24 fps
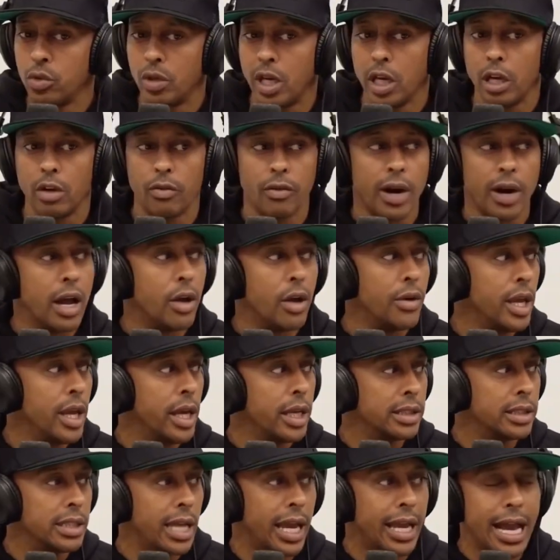you get around
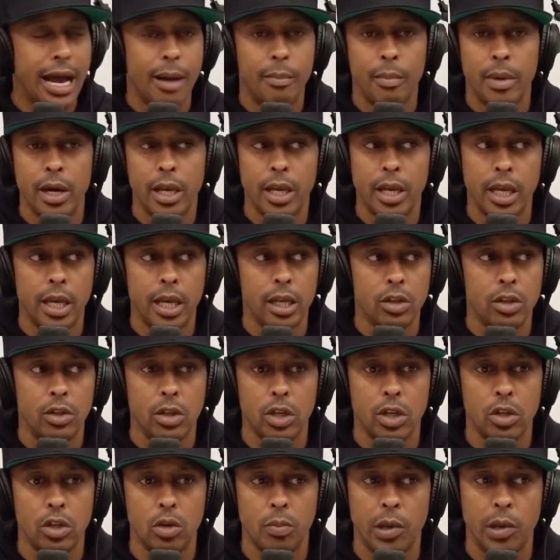niggas that got money and
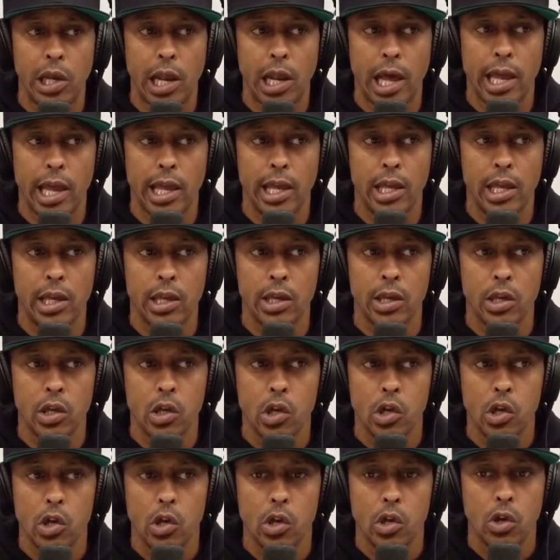then you be like,
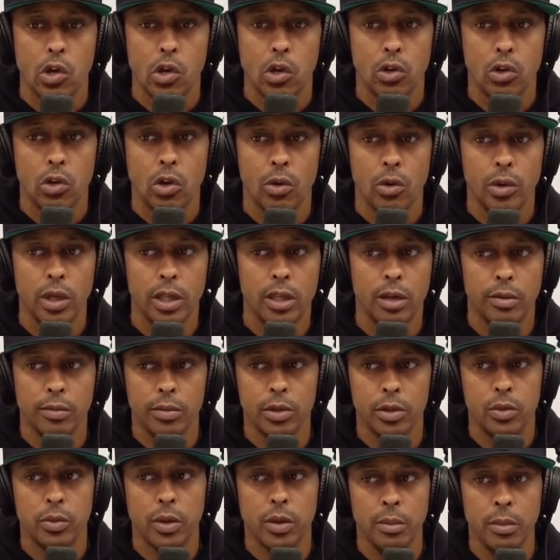the only difference
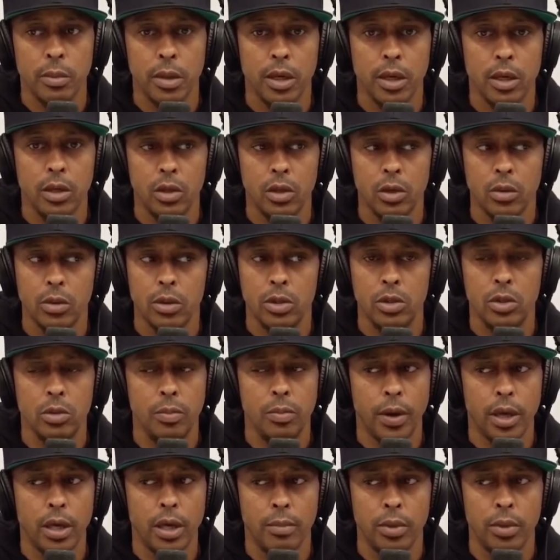between me and you is you
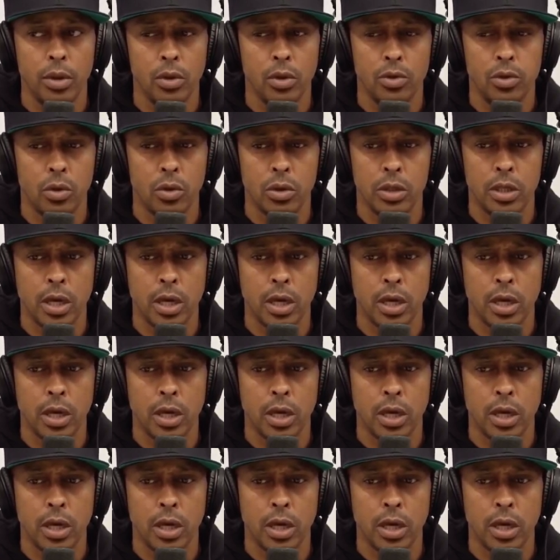pay your bills on